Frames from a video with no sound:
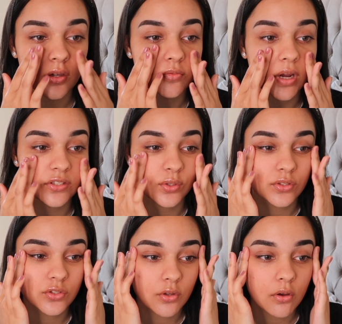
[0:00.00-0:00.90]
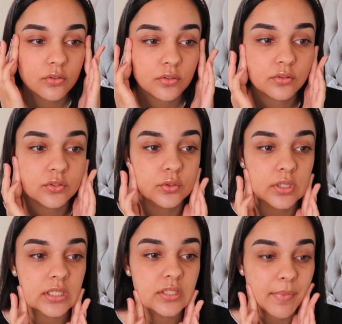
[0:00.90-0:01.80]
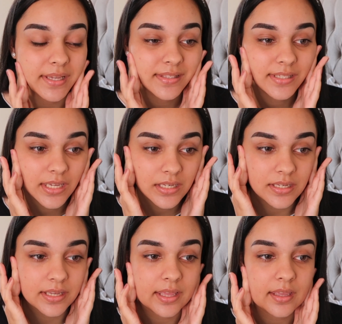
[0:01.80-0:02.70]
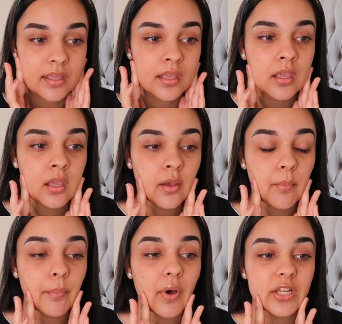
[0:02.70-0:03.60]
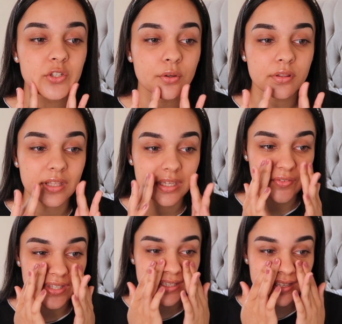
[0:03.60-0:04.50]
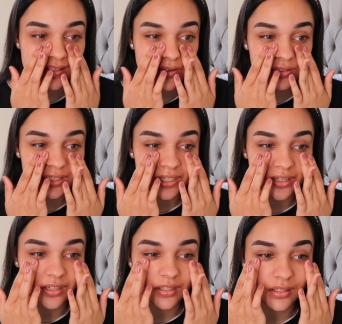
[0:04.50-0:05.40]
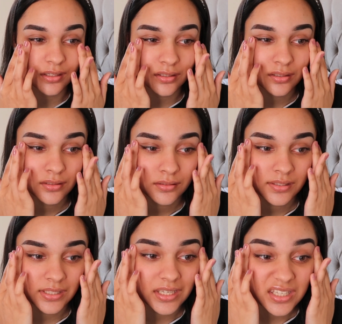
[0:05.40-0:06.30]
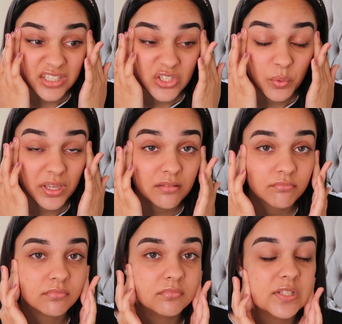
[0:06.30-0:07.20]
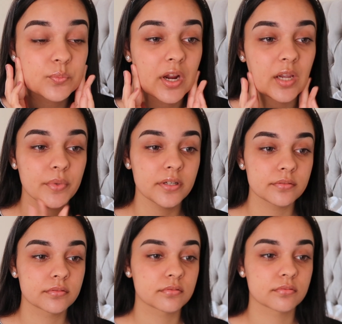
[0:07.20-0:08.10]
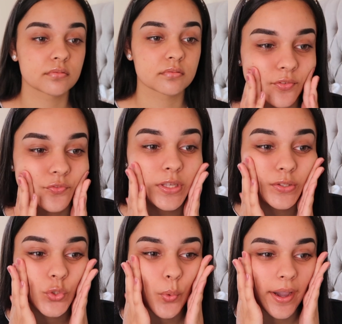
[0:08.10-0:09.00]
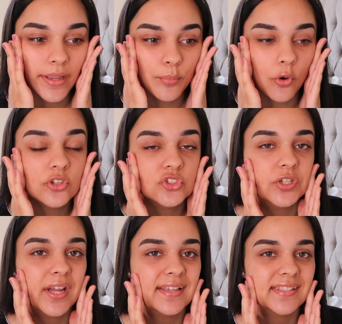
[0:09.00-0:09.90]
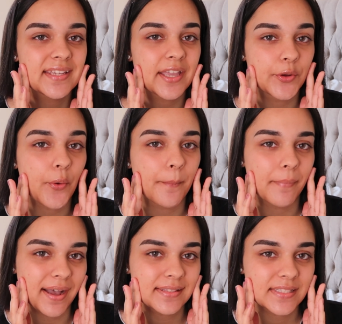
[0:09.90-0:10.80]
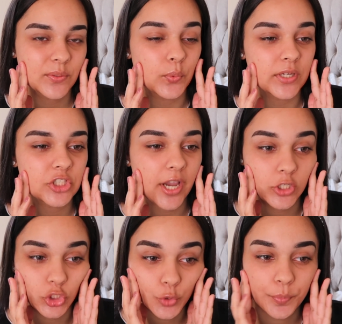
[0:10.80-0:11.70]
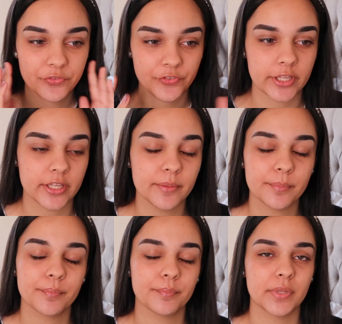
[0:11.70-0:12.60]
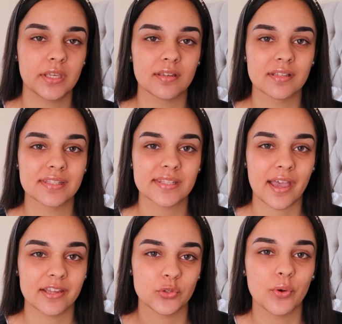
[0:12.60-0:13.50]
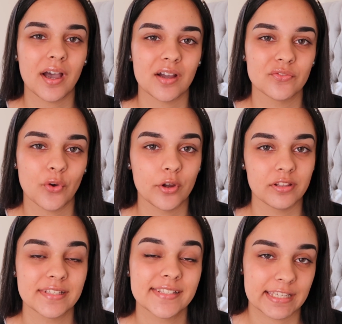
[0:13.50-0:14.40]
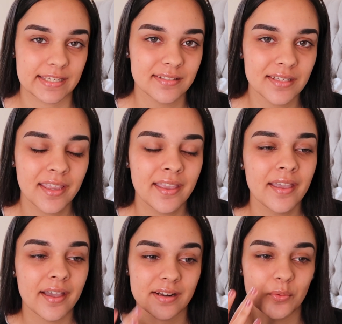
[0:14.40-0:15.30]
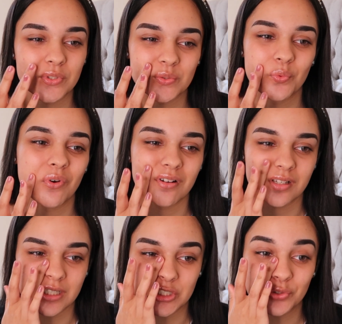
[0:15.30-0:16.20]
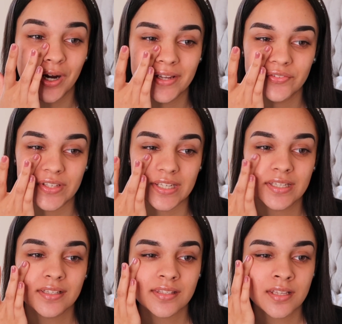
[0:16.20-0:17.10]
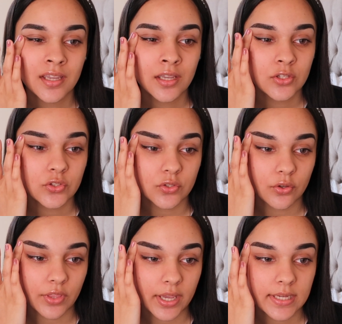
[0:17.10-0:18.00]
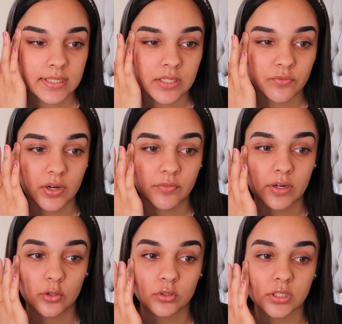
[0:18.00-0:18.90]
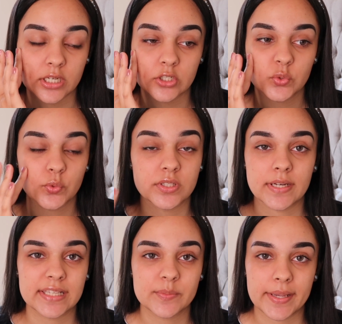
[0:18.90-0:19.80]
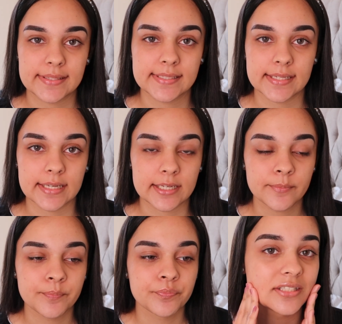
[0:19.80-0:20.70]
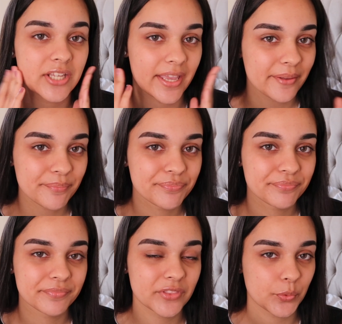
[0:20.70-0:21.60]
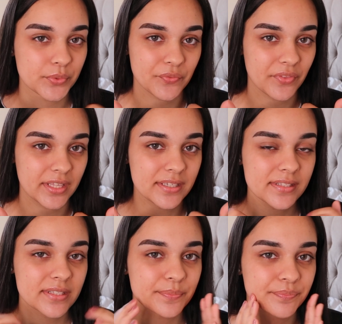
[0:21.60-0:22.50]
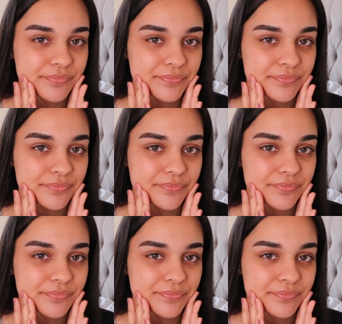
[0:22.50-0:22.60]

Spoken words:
Right, so it's not sunk into my skin yet, but I don't think it's necessarily gonna sink into it, this primer. It feels quite moisturising and not matte, which I do prefer because I do have oily skin and I wouldn't want a dry face. So that is a very, very good thing. I just wasn't expecting it. And yeah, thumbs up for this.